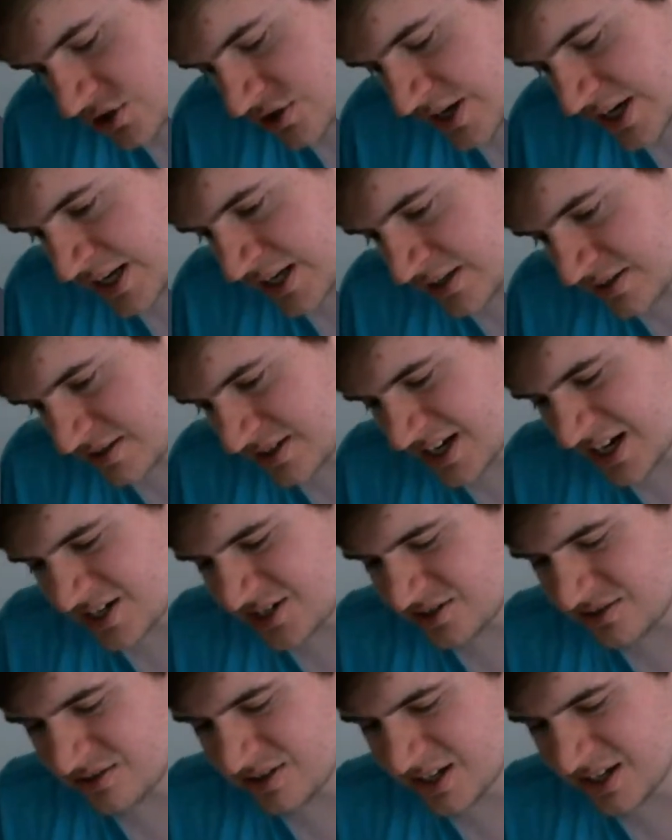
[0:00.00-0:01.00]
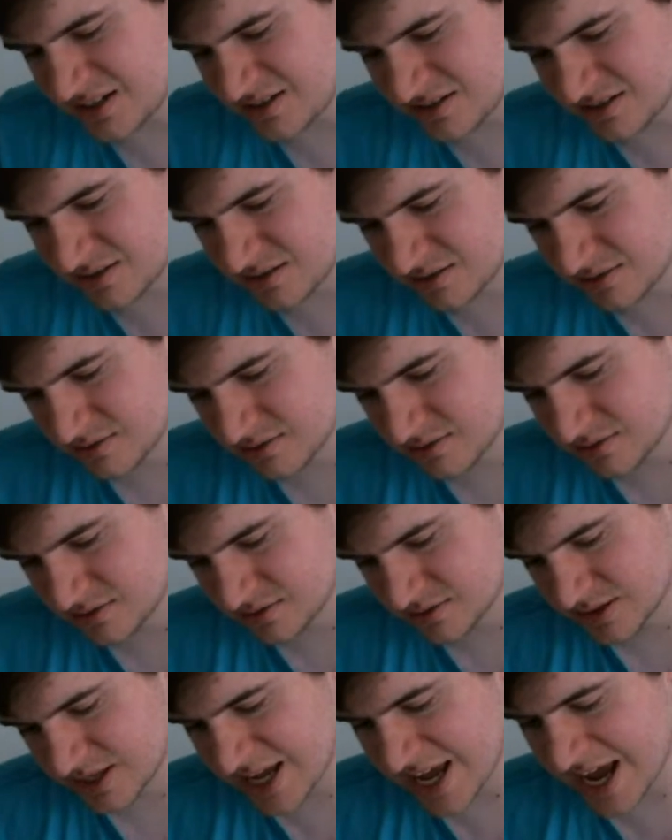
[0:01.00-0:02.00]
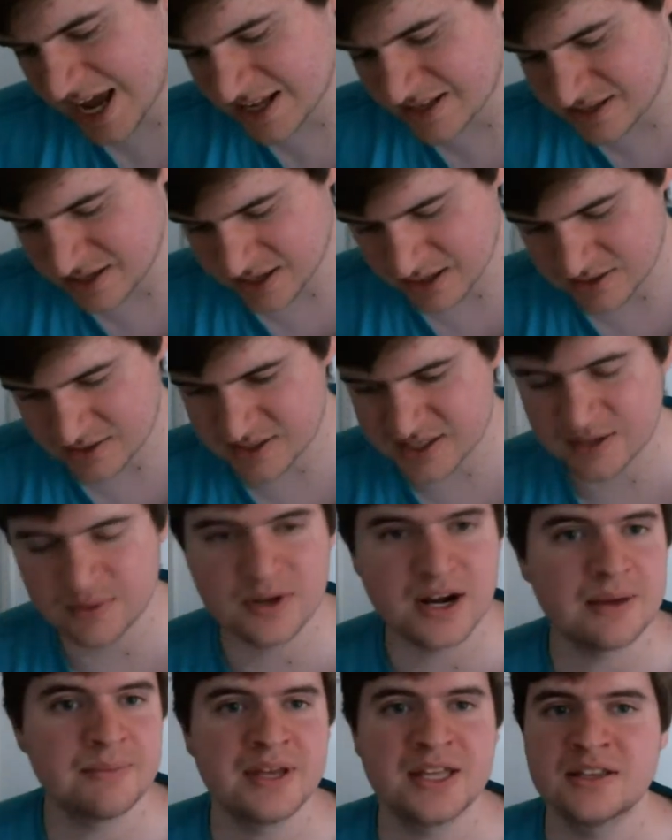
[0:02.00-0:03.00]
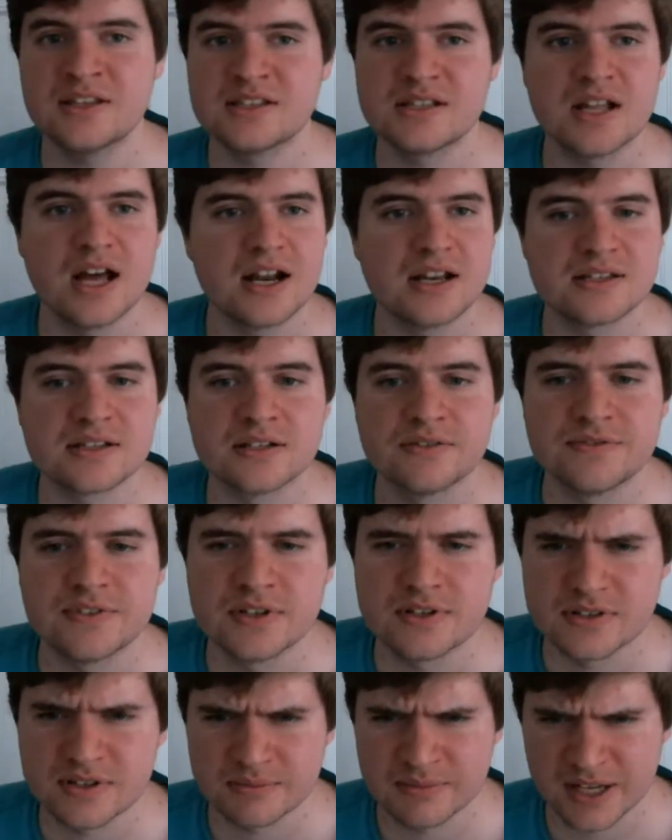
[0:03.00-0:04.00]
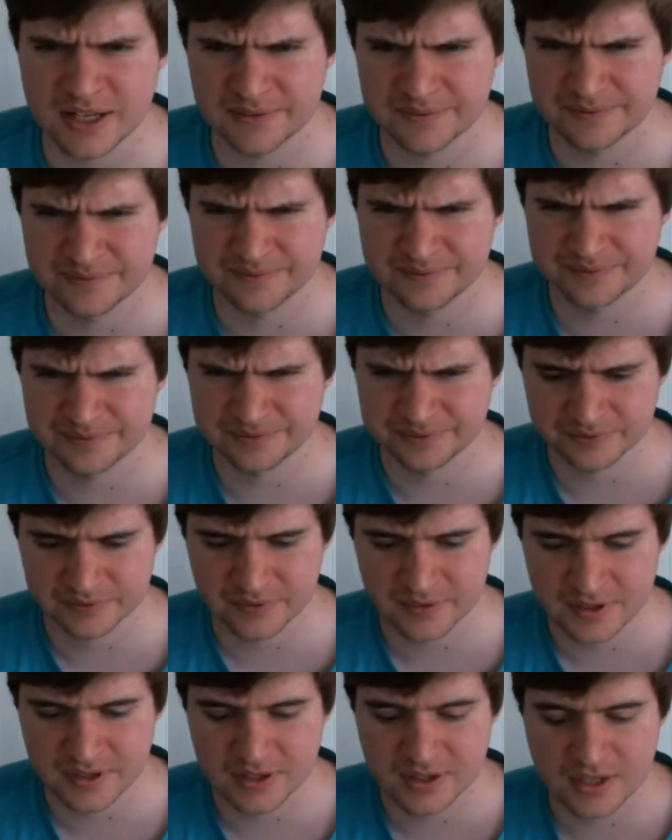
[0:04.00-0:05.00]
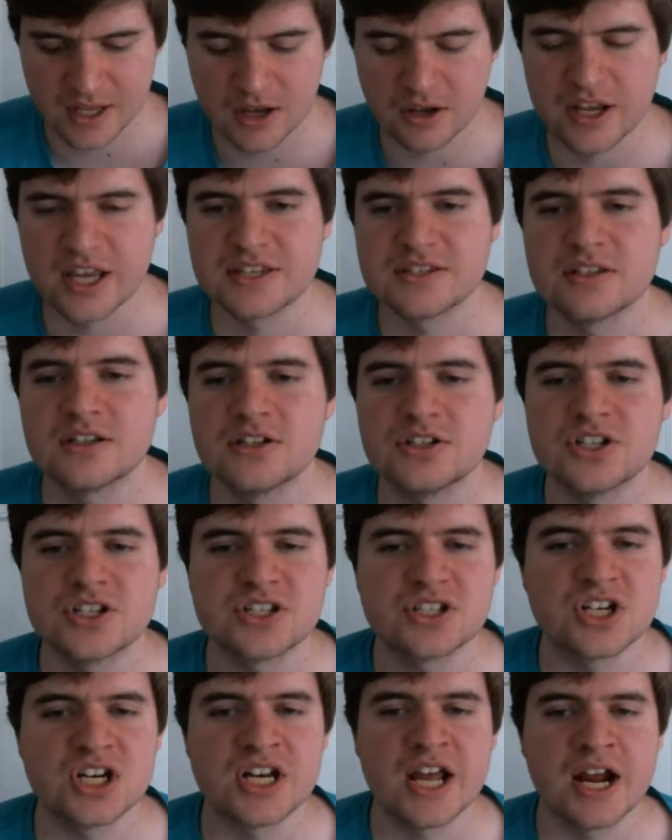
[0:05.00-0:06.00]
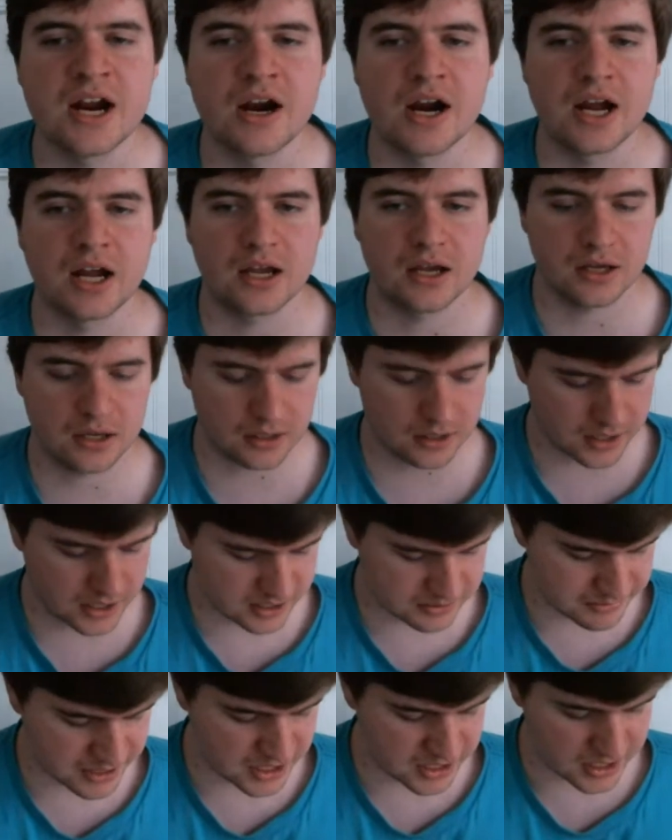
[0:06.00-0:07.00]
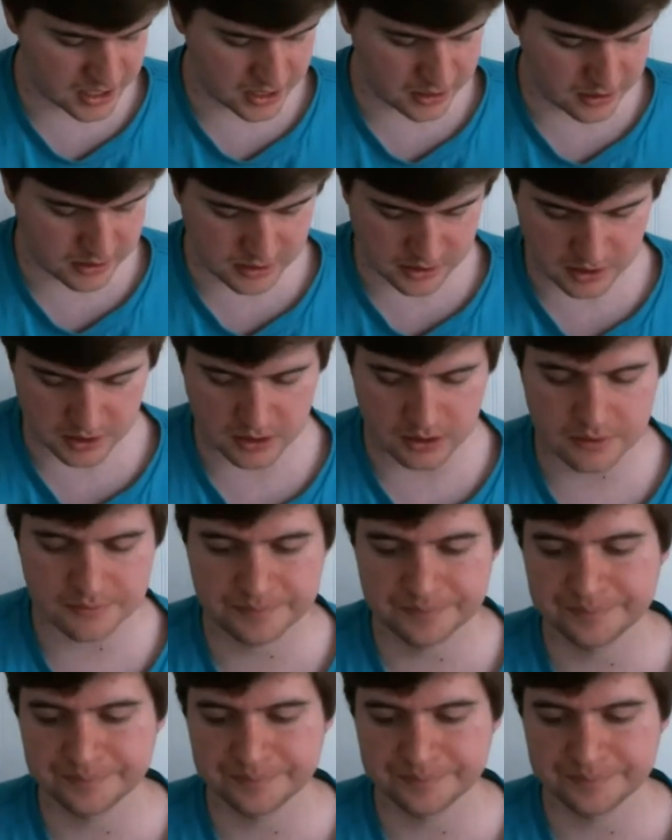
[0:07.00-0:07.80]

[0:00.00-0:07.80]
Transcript: trading. Did I show this? Yeah, I did. See what I mean? This lot is confusing me. Okay, so they're just generic, as my dad said.